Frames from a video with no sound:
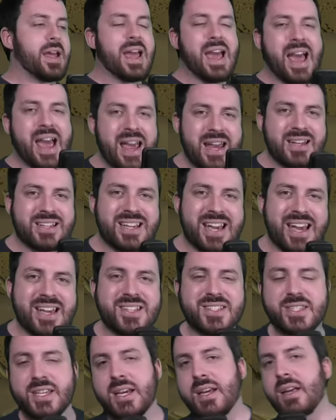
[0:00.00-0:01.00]
eight K
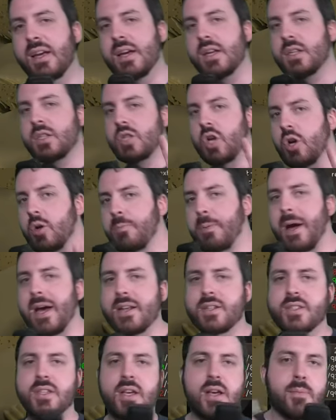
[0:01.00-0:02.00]
C, two
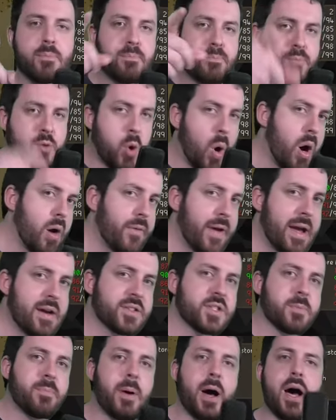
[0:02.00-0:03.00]
pets, twelve
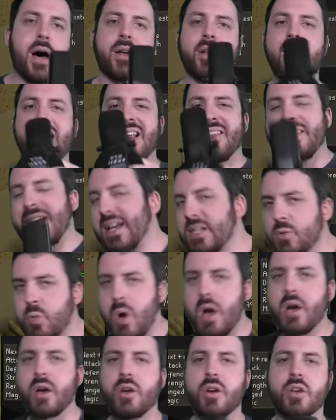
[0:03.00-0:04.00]
hours apart. That's
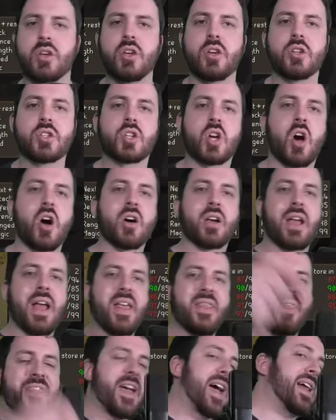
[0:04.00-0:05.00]
why I got a huge cock.
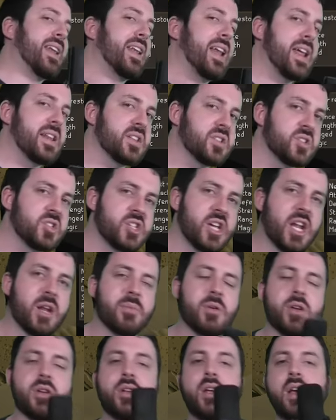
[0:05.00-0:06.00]
And that, ladies and
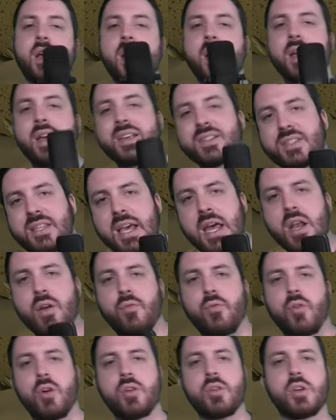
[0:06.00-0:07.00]
gentlemen, is the end
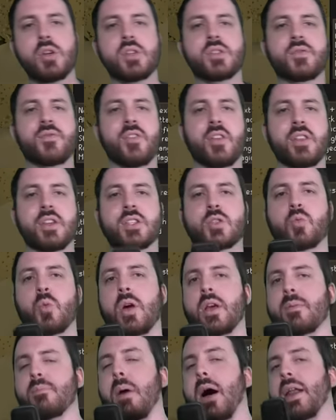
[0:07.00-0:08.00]
of Rune News for this
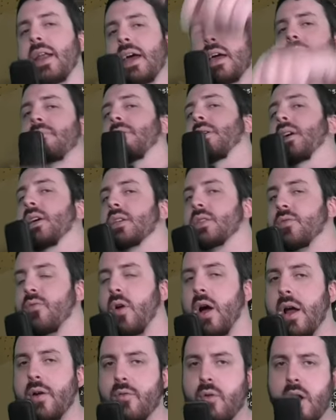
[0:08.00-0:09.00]
week. My name is
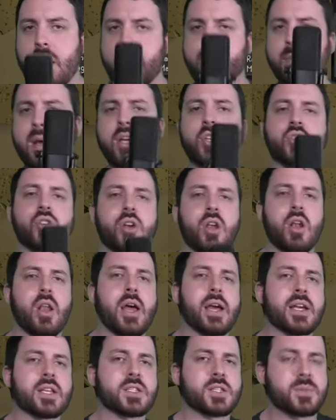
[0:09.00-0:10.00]
Ryan Ryan. Make sure you
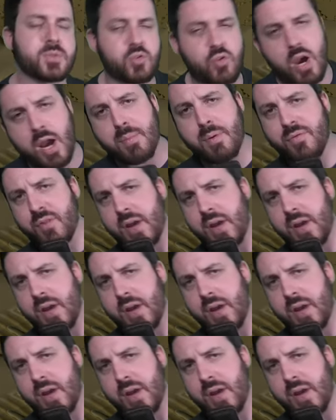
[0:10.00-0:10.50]
like and subscribe if you